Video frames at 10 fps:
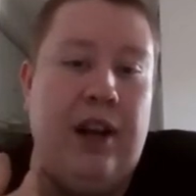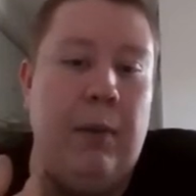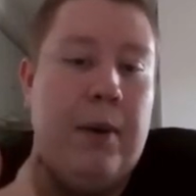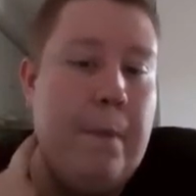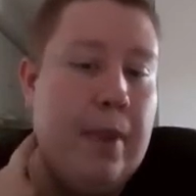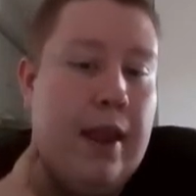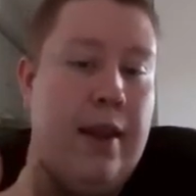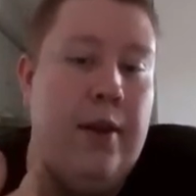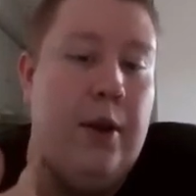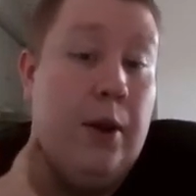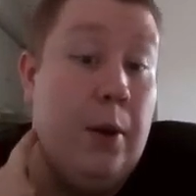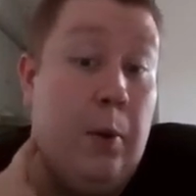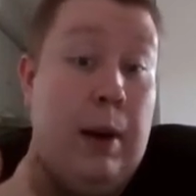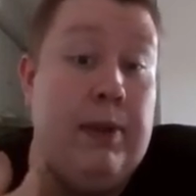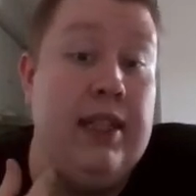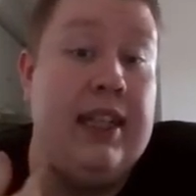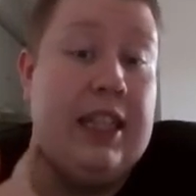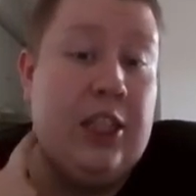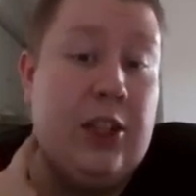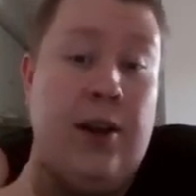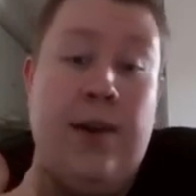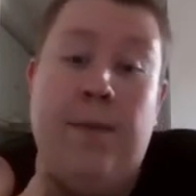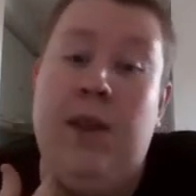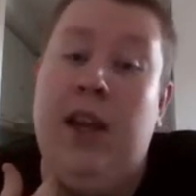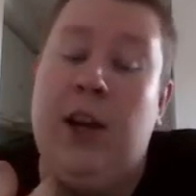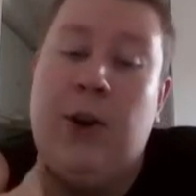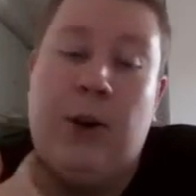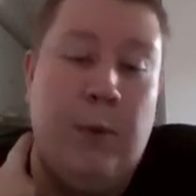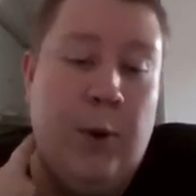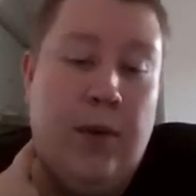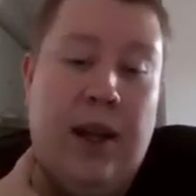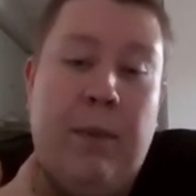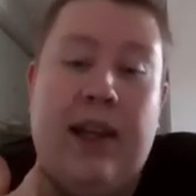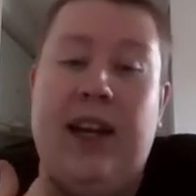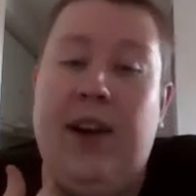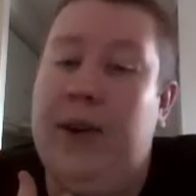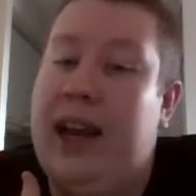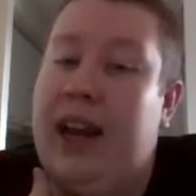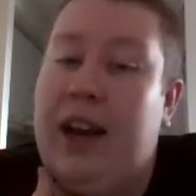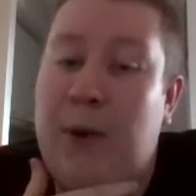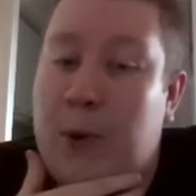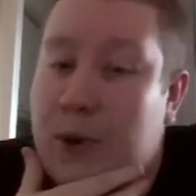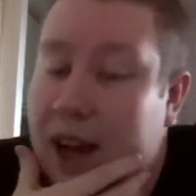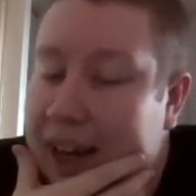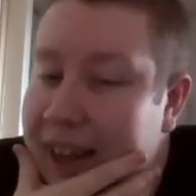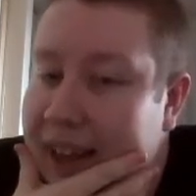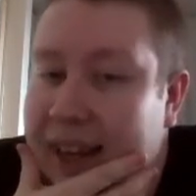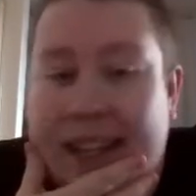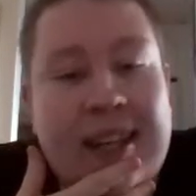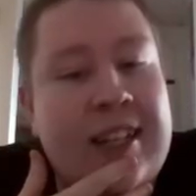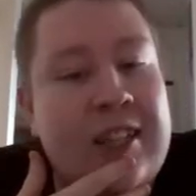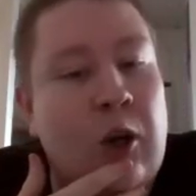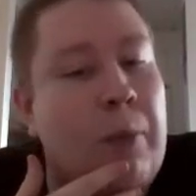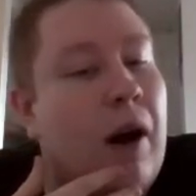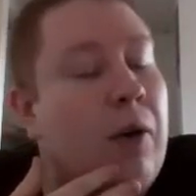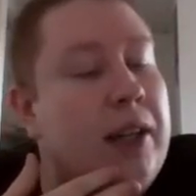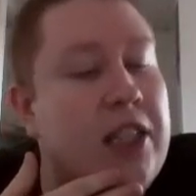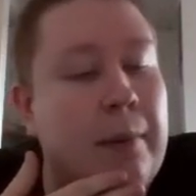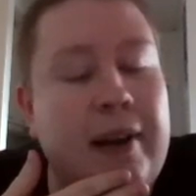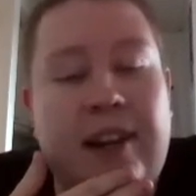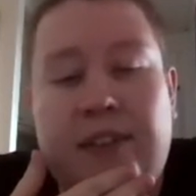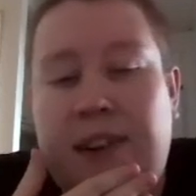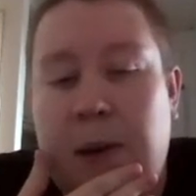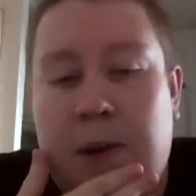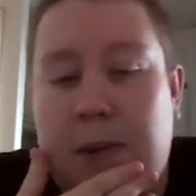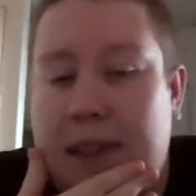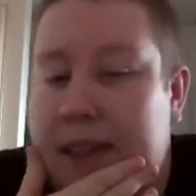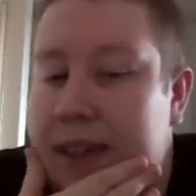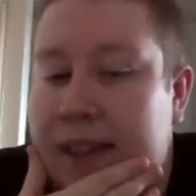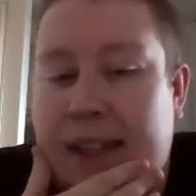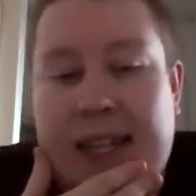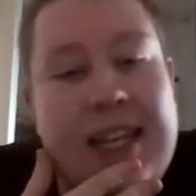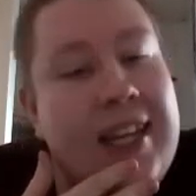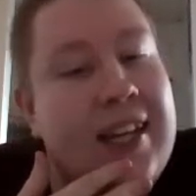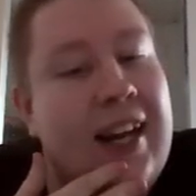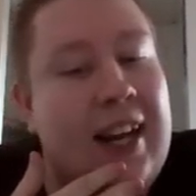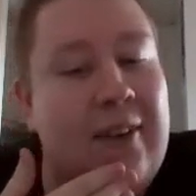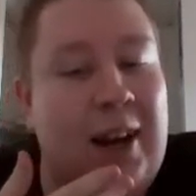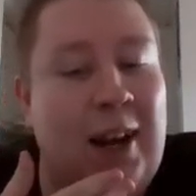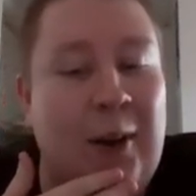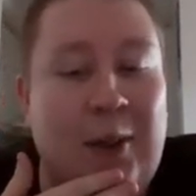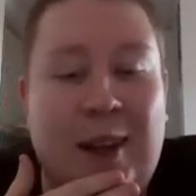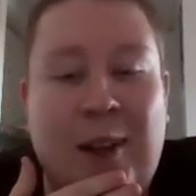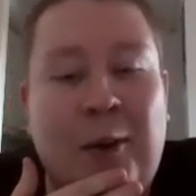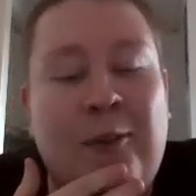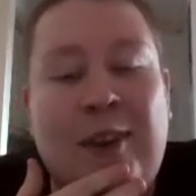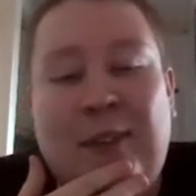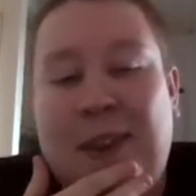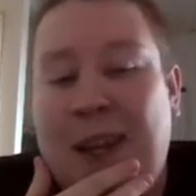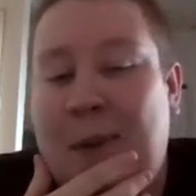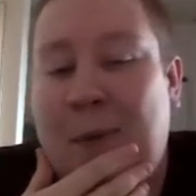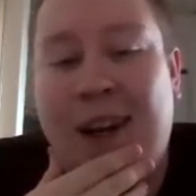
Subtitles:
Film website. It's a good movie, but again, I wouldn't rank it in top 100 Japanese films, but definitely not in the top 15,